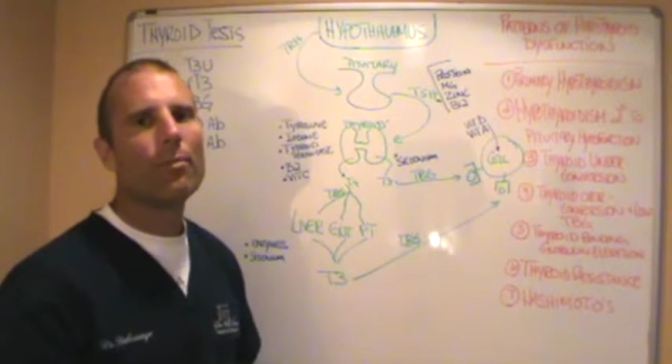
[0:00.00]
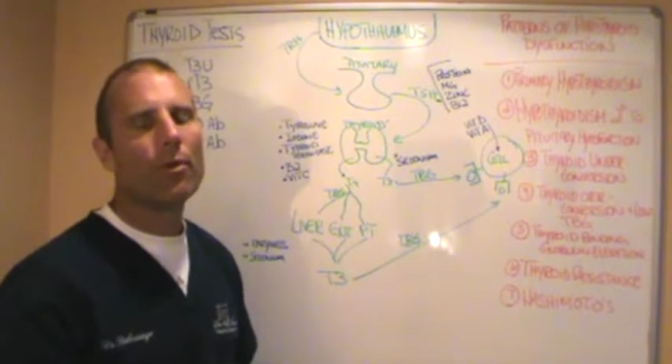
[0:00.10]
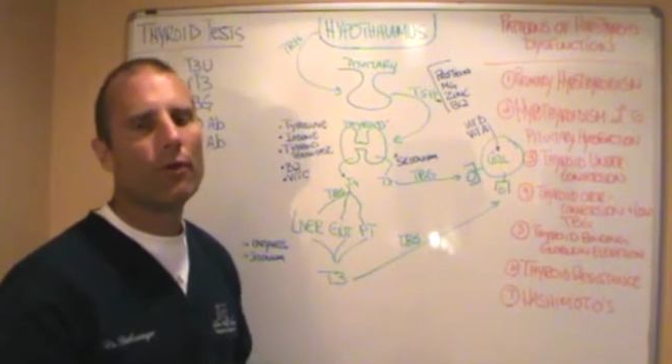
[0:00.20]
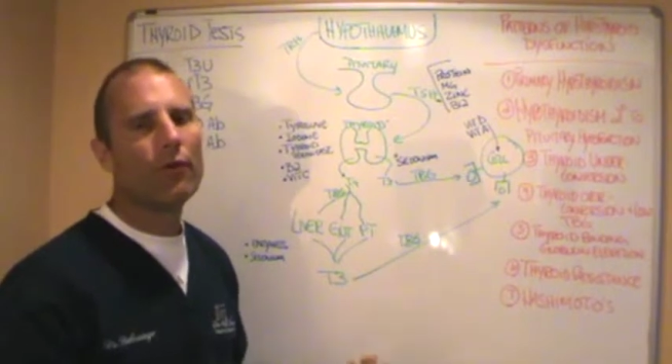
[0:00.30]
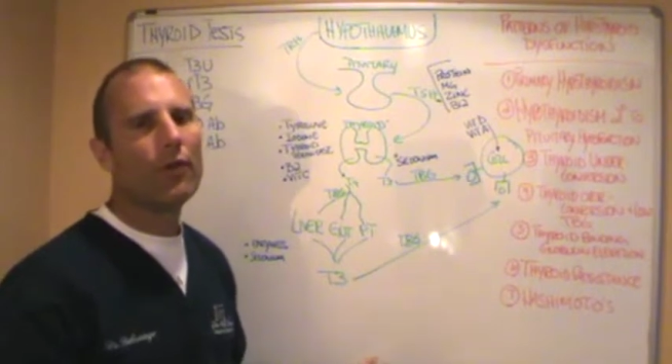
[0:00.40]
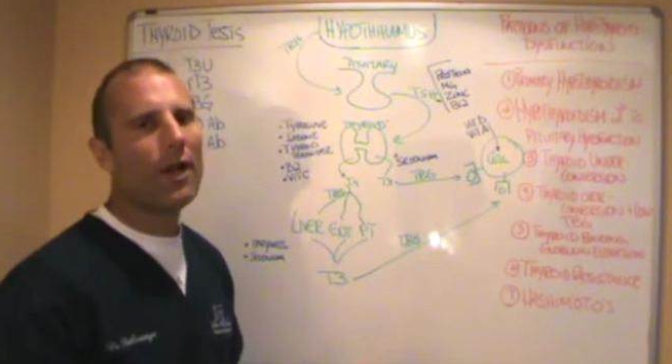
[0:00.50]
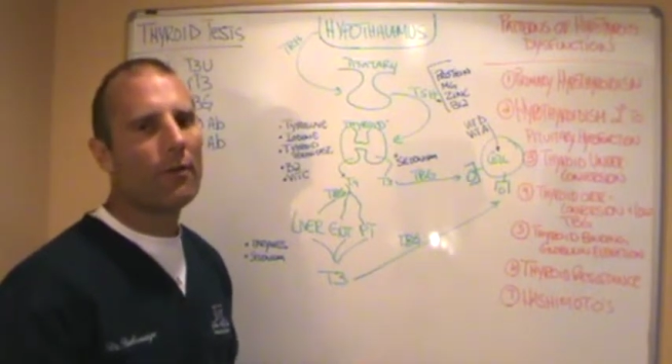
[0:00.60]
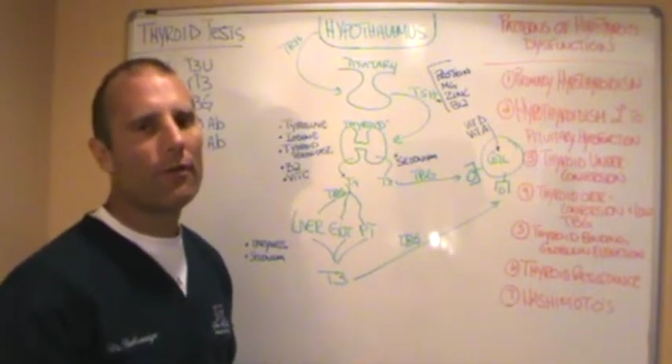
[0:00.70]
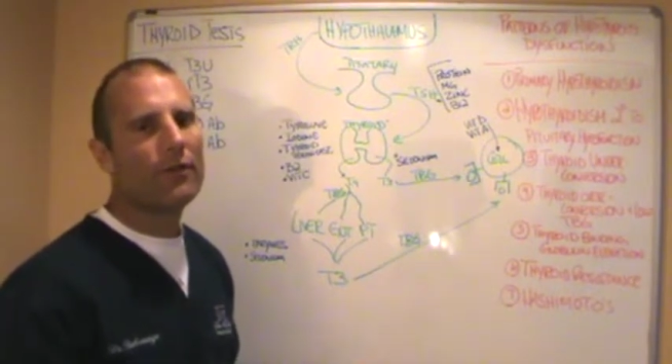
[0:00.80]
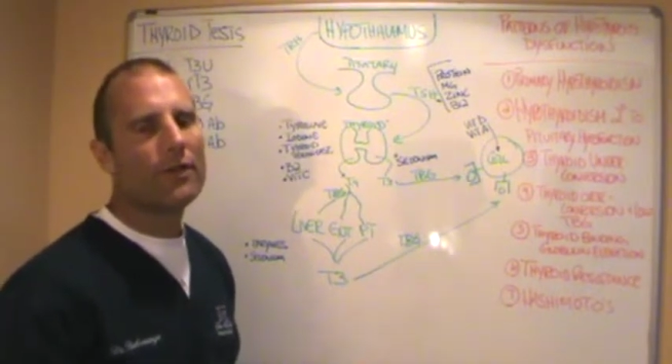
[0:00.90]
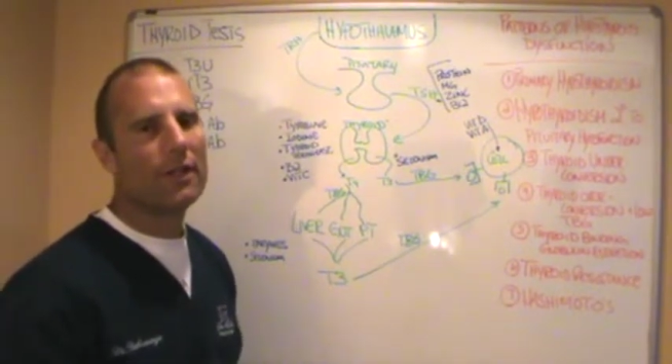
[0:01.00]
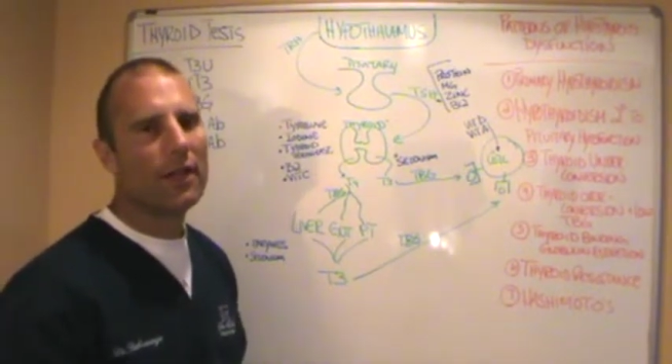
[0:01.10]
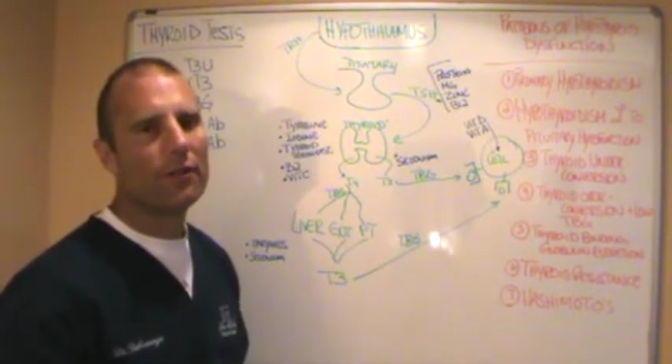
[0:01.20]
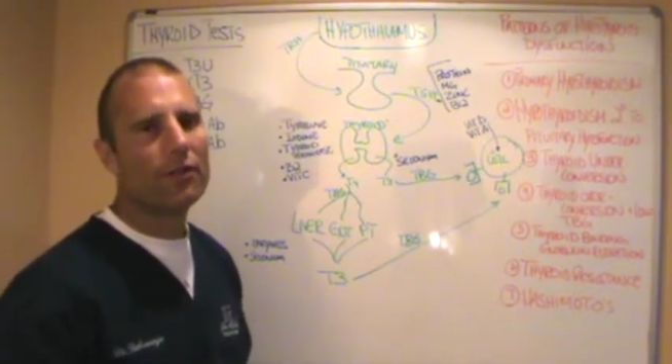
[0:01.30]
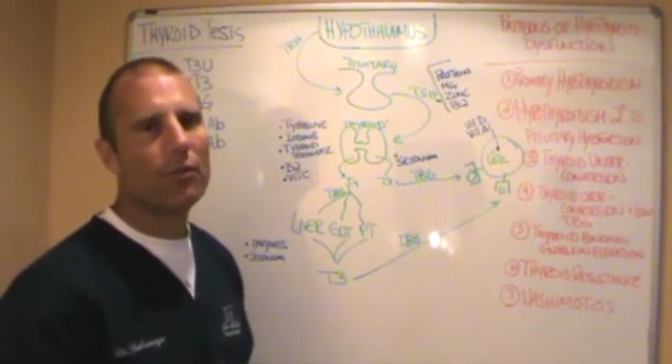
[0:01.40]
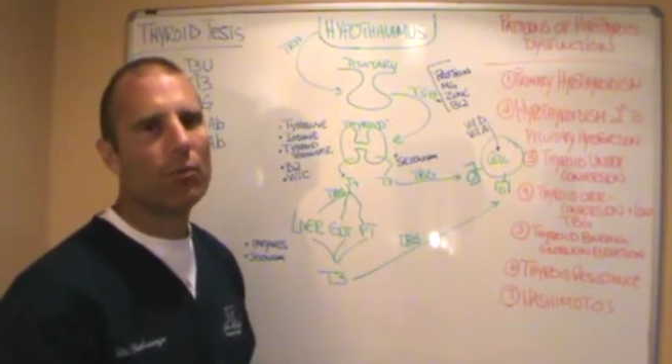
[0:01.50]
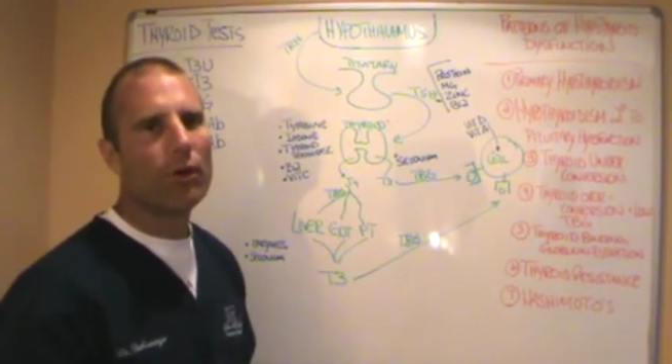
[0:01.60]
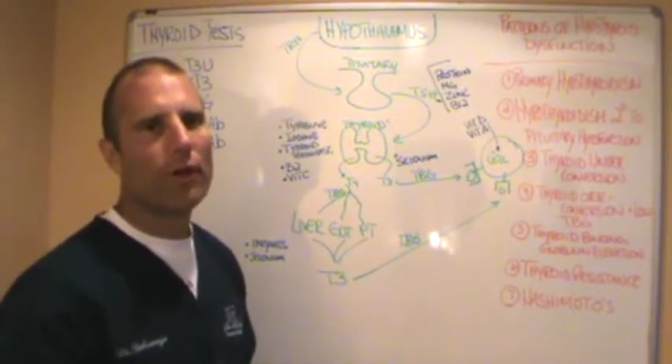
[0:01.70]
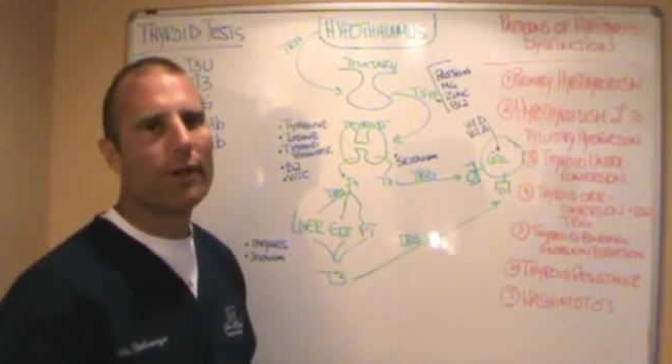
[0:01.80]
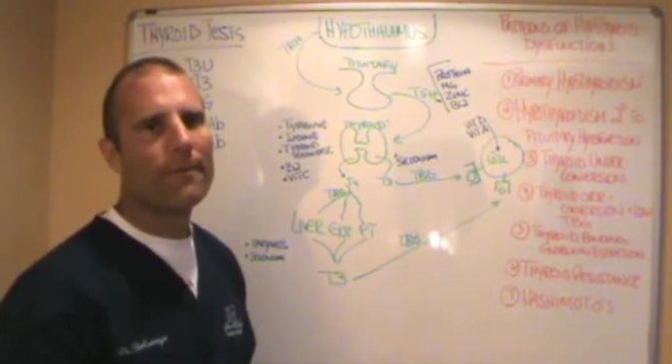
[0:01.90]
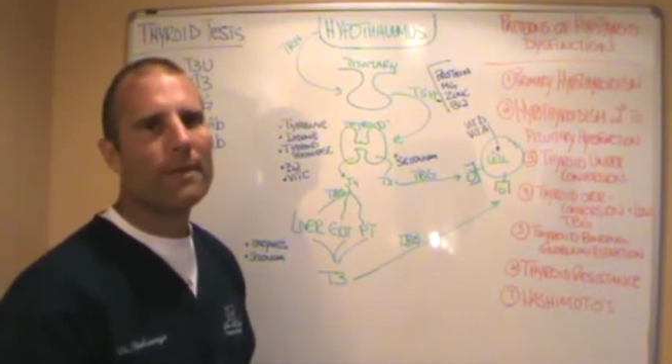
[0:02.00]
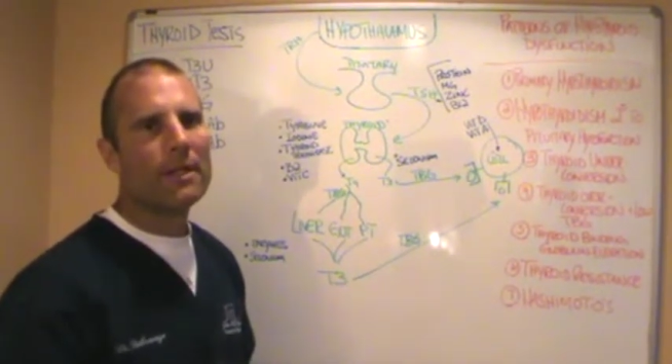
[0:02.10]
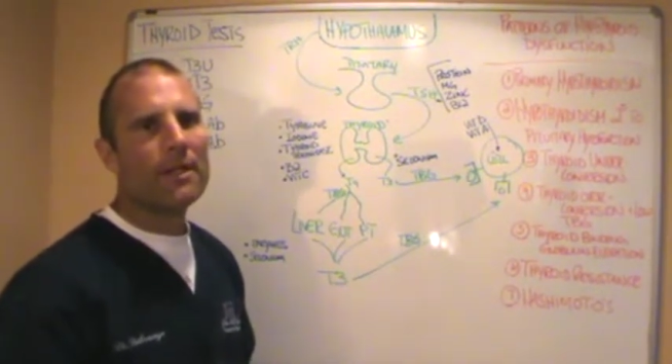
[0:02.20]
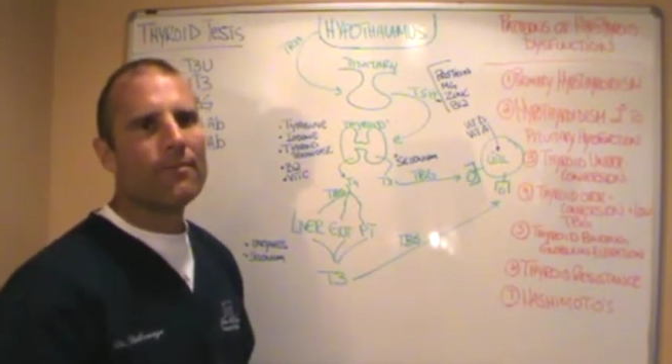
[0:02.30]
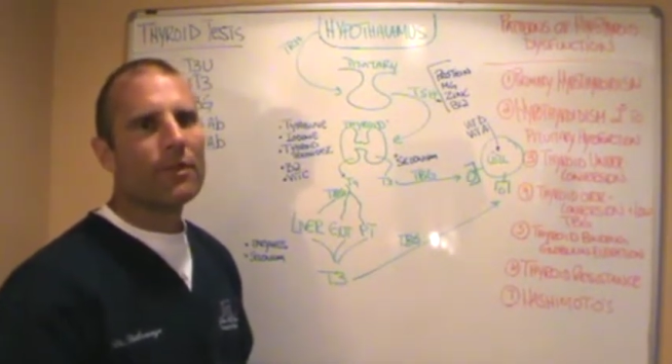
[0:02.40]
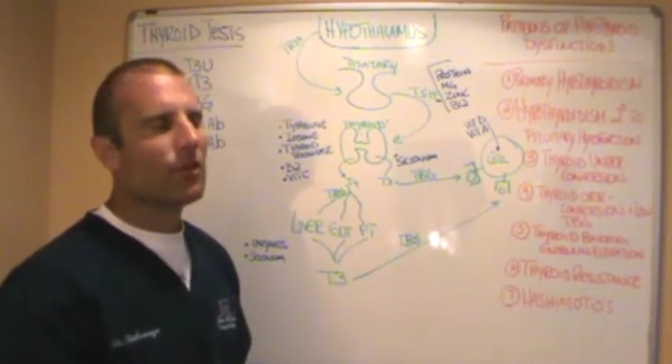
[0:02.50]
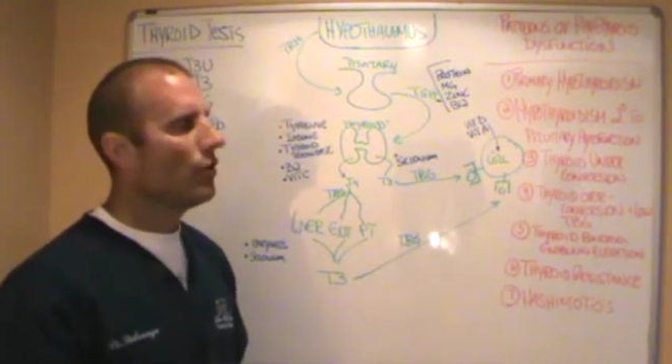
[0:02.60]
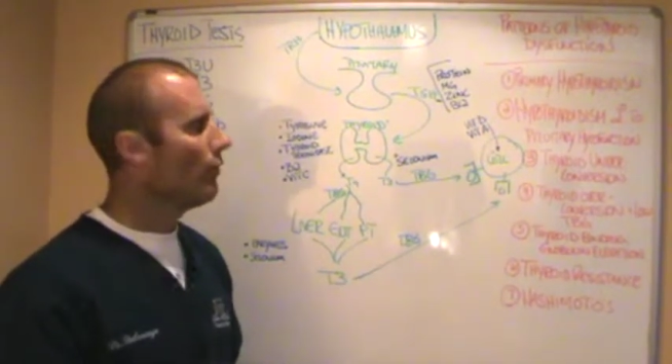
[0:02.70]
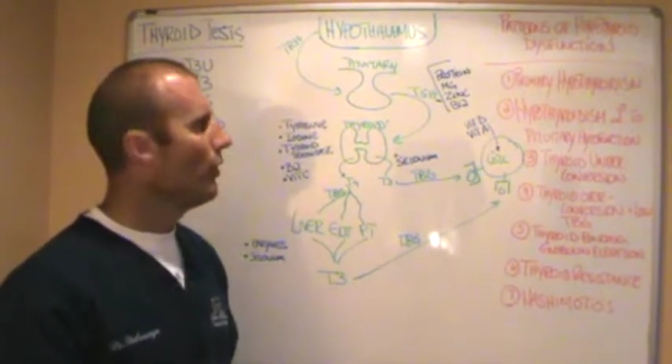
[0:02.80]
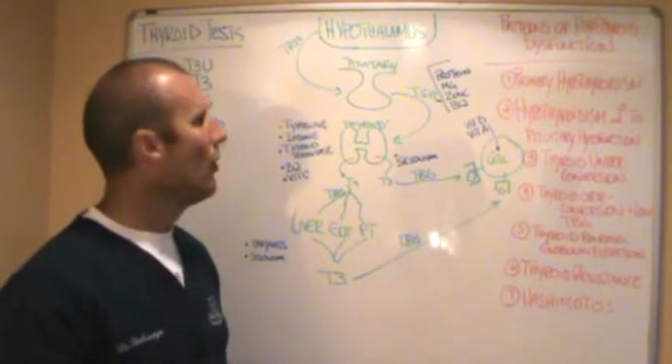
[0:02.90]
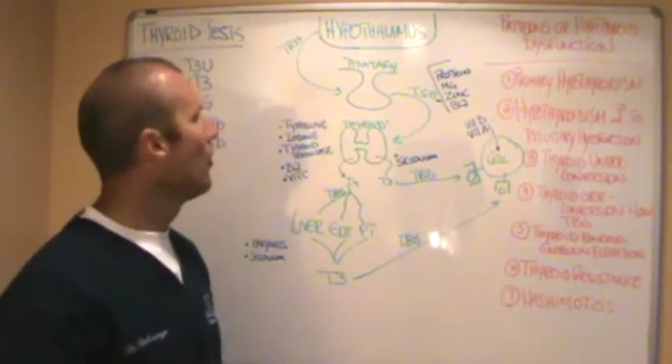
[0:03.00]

important for thyroid physiology to work. So if we